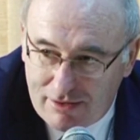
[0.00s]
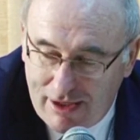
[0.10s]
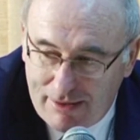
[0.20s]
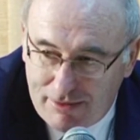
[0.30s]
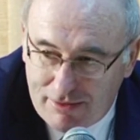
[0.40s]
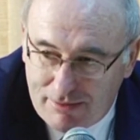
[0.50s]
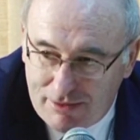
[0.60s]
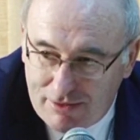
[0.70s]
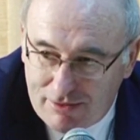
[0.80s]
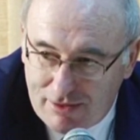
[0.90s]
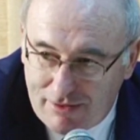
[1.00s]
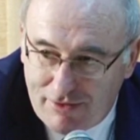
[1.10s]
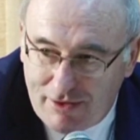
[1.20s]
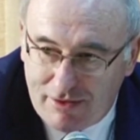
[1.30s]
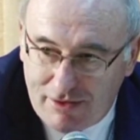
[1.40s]
to help you
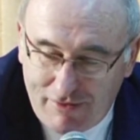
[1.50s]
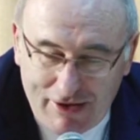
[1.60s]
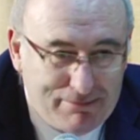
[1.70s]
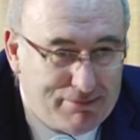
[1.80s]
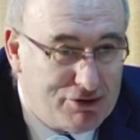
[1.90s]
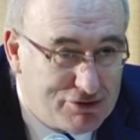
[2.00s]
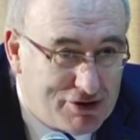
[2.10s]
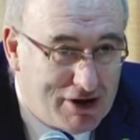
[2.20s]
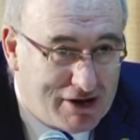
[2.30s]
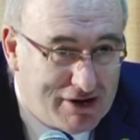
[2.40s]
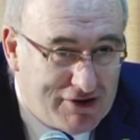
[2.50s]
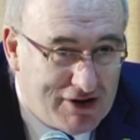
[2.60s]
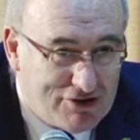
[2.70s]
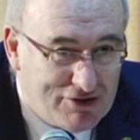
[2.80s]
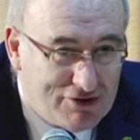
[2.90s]
to develop producer
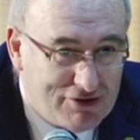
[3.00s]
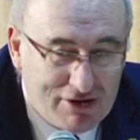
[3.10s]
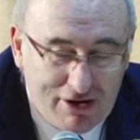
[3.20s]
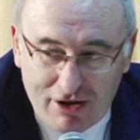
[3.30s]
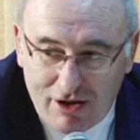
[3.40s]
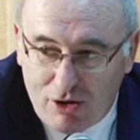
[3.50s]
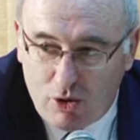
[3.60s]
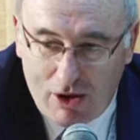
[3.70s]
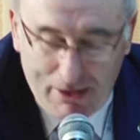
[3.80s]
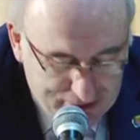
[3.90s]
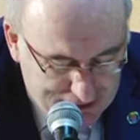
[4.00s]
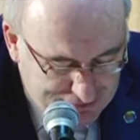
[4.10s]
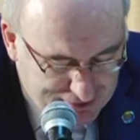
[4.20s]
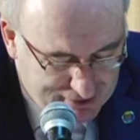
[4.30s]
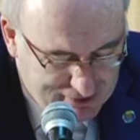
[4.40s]
organizations,
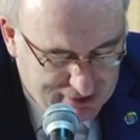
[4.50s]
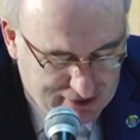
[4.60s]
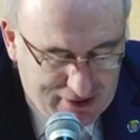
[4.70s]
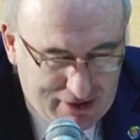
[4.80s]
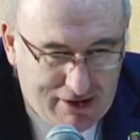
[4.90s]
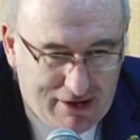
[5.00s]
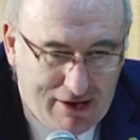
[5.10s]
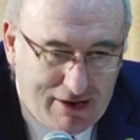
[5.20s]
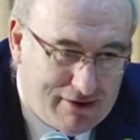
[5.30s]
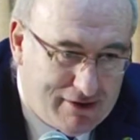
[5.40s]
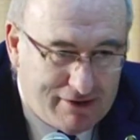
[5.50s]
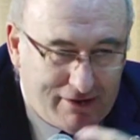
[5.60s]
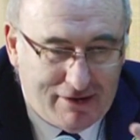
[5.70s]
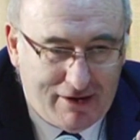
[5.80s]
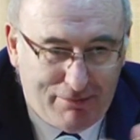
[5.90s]
cooperatives, and this
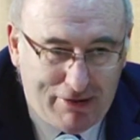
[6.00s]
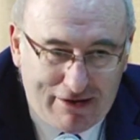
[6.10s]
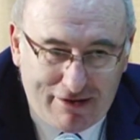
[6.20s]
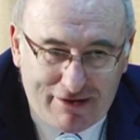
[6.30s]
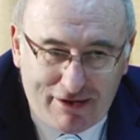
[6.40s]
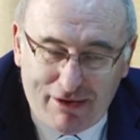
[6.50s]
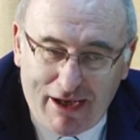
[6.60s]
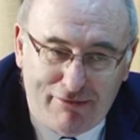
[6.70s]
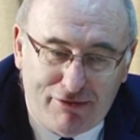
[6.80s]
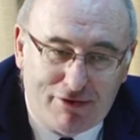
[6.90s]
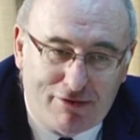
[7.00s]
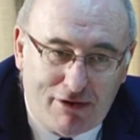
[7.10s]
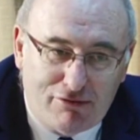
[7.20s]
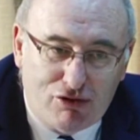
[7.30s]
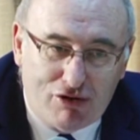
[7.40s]
is a practice that we have under
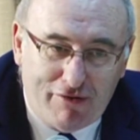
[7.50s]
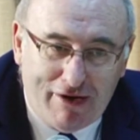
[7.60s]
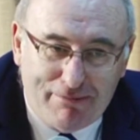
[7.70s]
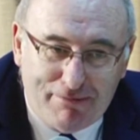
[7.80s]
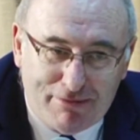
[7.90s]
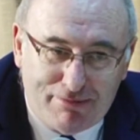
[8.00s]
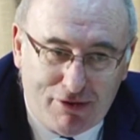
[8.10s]
our rural development